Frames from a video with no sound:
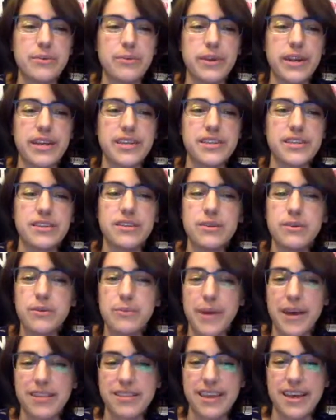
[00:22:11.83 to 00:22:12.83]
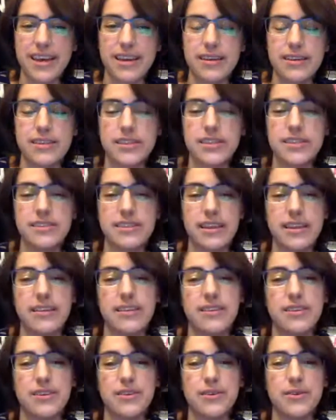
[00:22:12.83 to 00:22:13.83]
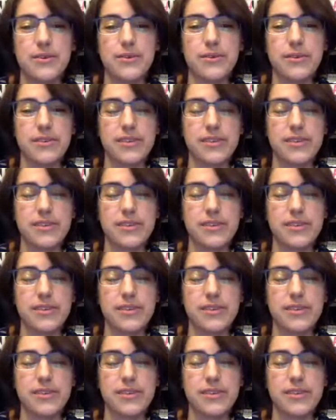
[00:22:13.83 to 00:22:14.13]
what I should do about that, and she said to